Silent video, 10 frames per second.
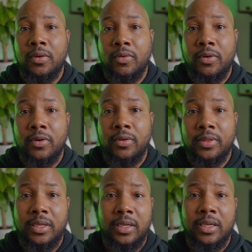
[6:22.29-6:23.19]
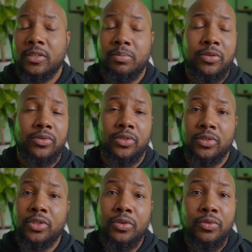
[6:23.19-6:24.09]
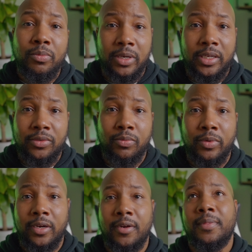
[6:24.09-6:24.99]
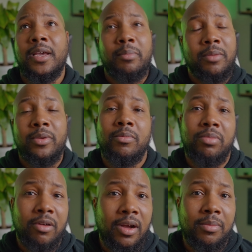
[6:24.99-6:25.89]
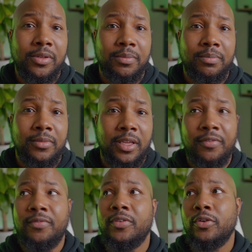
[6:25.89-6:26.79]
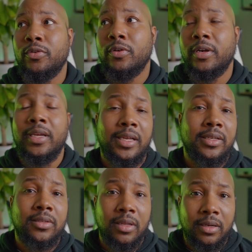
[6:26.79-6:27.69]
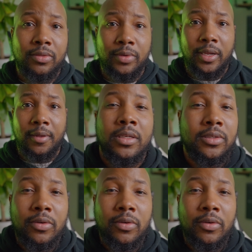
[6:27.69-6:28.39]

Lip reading: or the exposure too much, where that might be a problem if you're in S-LOG3.